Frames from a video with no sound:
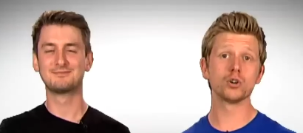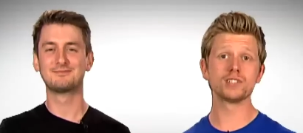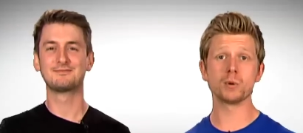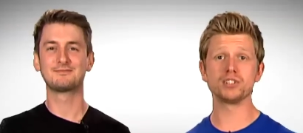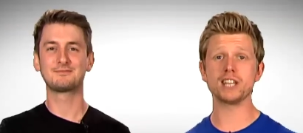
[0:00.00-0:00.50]

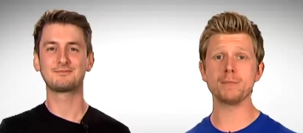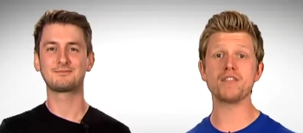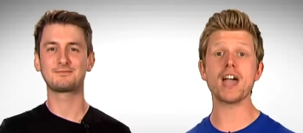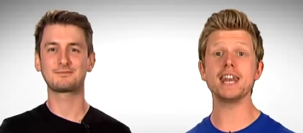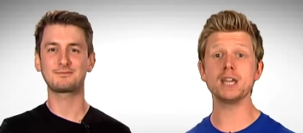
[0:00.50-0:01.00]
Speaker 1: course, it would seem
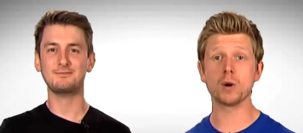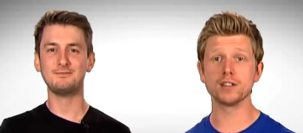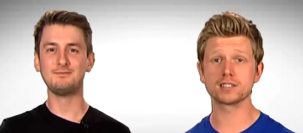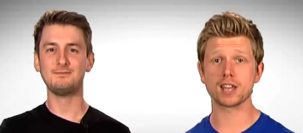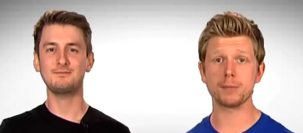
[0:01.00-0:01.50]
if
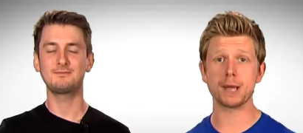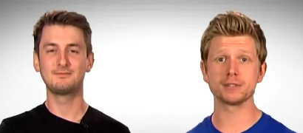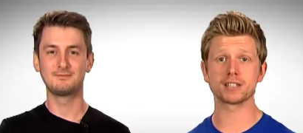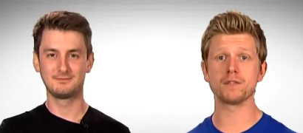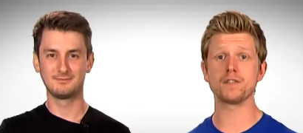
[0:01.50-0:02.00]
anyone's going to be
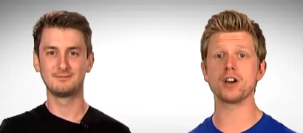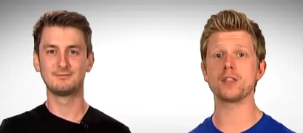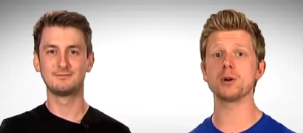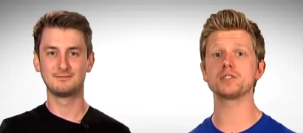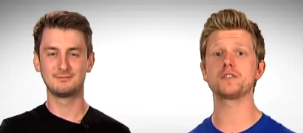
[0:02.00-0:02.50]
able to convert
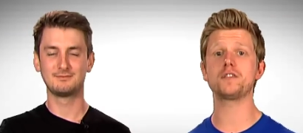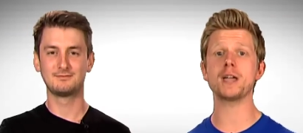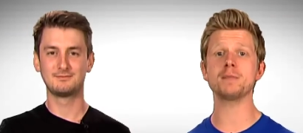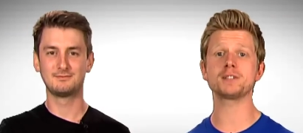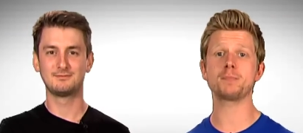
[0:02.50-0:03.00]
the most
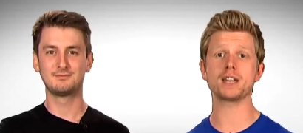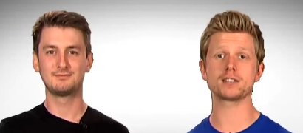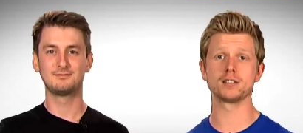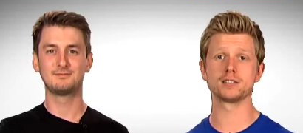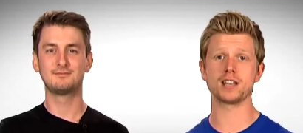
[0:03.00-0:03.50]
famous
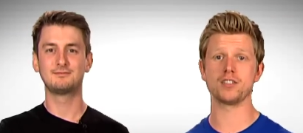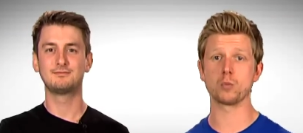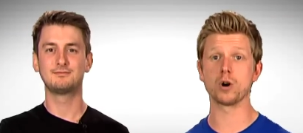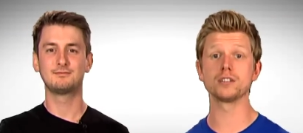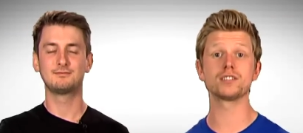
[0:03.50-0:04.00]
pixels in
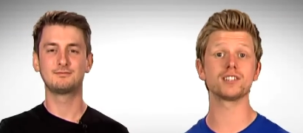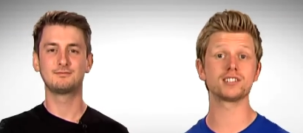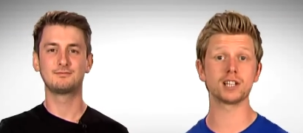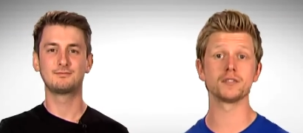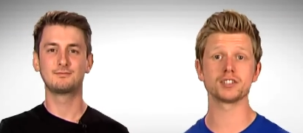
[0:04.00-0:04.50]
the world to the
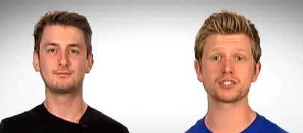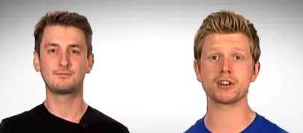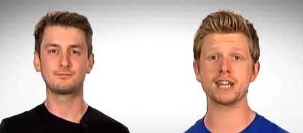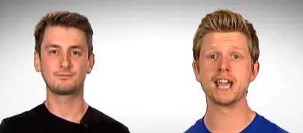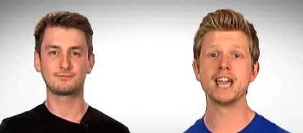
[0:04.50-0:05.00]
silver
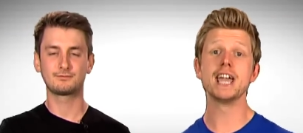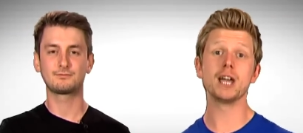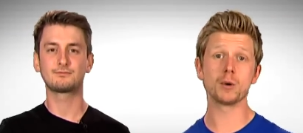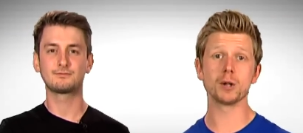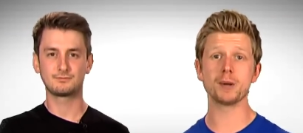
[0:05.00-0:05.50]
screen,
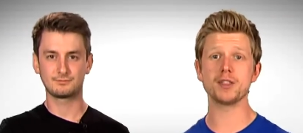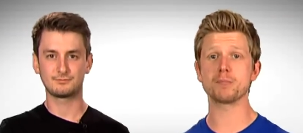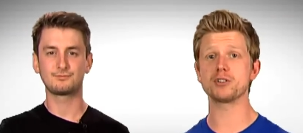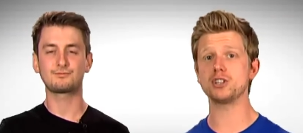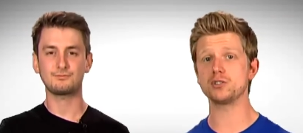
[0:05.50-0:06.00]
it will be
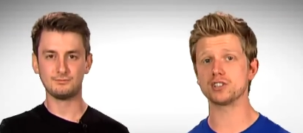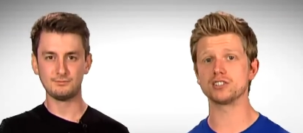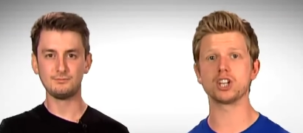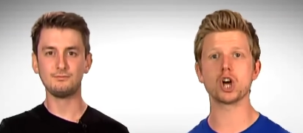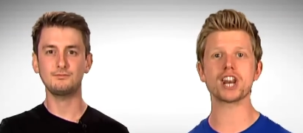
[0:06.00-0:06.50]
the
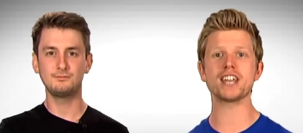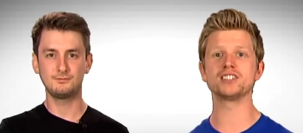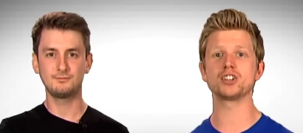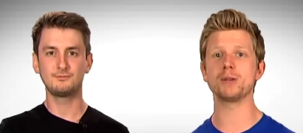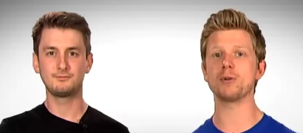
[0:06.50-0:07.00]
producers
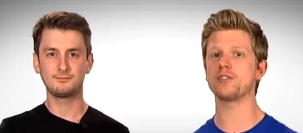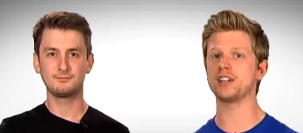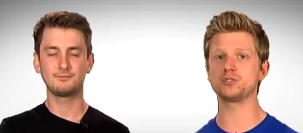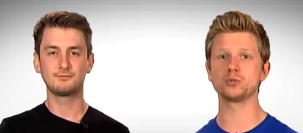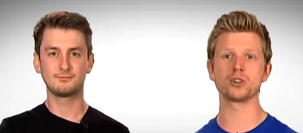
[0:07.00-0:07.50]
Lorenzo Di
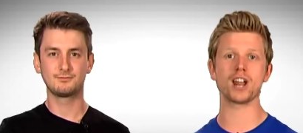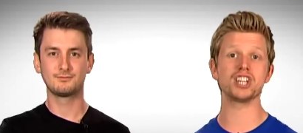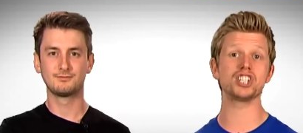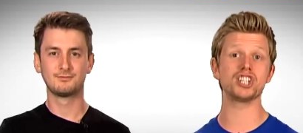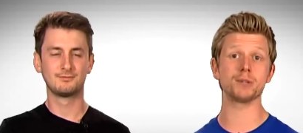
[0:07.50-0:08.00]
Bonaventura
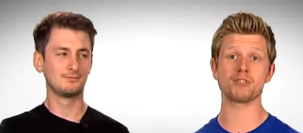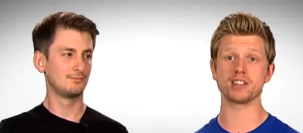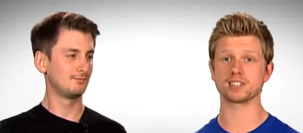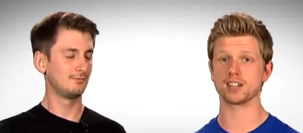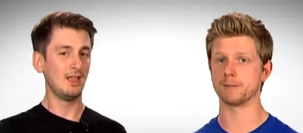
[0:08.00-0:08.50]
and Gigi
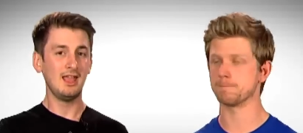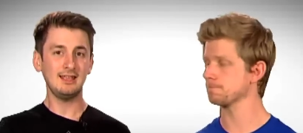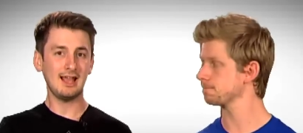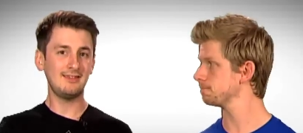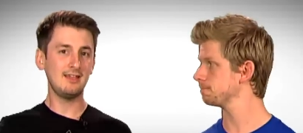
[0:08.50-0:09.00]
Pritzker.
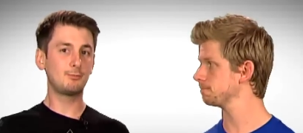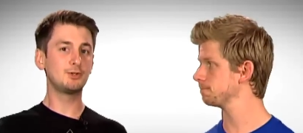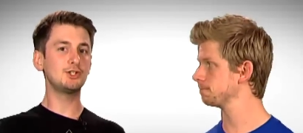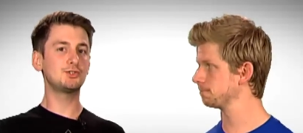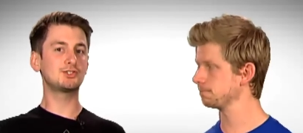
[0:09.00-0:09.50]
Yeah, and they've
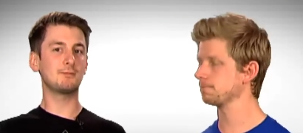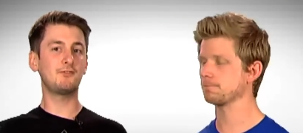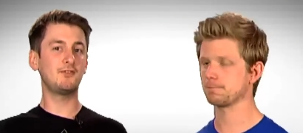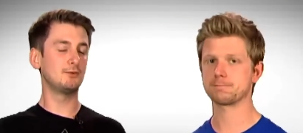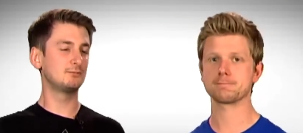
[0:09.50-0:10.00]
produced some
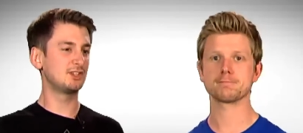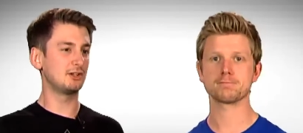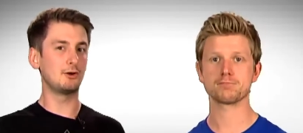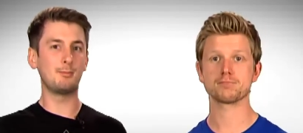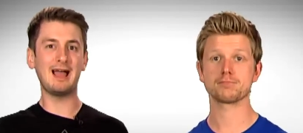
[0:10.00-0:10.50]
films
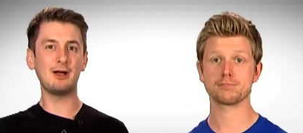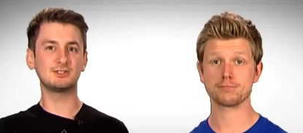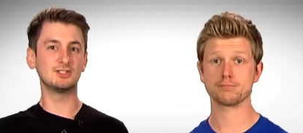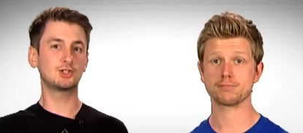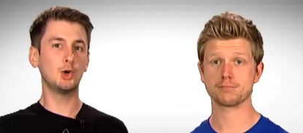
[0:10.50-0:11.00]
that are
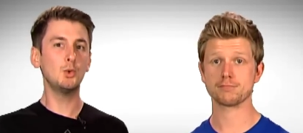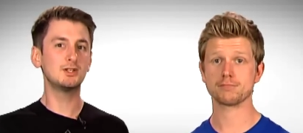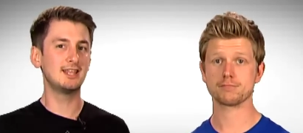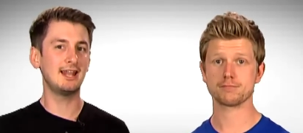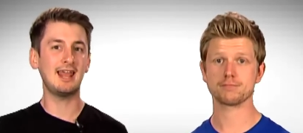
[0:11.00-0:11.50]
about as
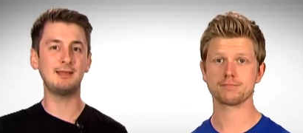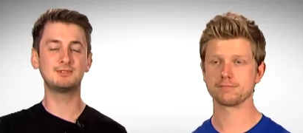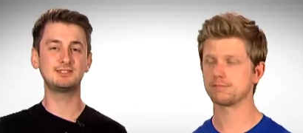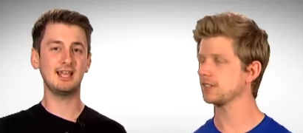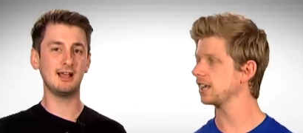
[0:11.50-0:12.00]
cool as their
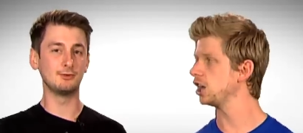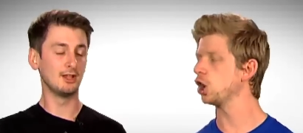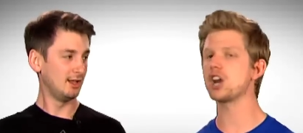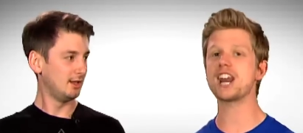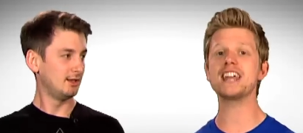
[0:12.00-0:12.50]
names sound.
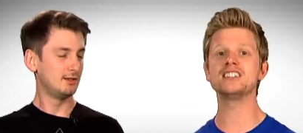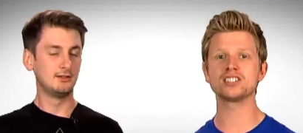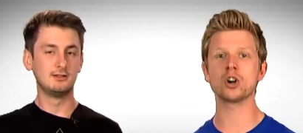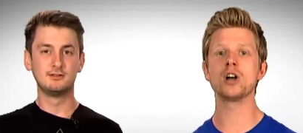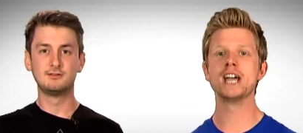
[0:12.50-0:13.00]
Now,
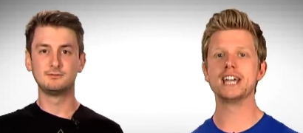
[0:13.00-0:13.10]
Lorenzo